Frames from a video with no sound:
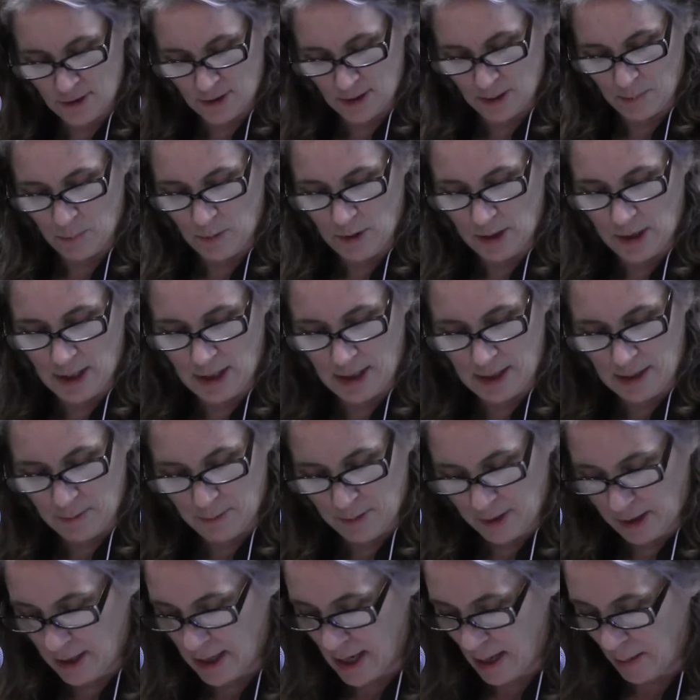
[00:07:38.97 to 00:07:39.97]
So I'm really,
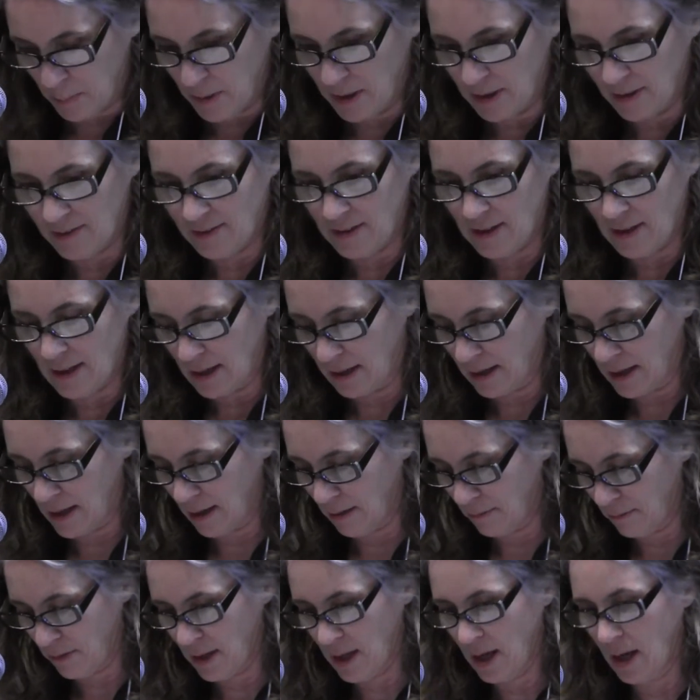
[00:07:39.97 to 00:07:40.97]
really happy to see that
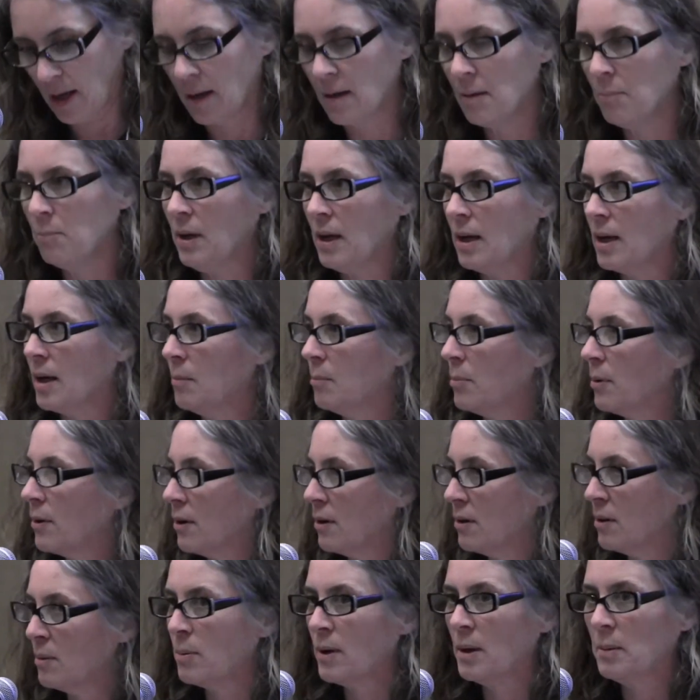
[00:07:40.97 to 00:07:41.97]
kind of thing become
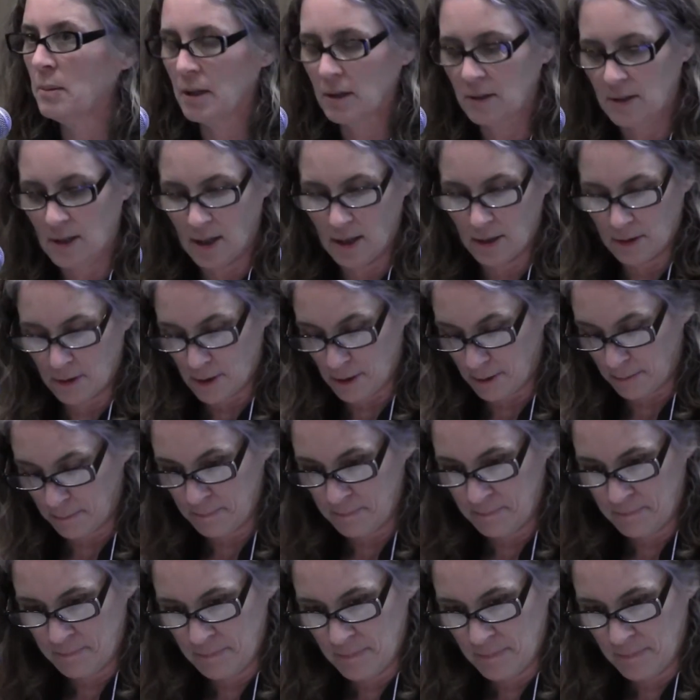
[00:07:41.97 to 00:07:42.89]
part of the public dialogue.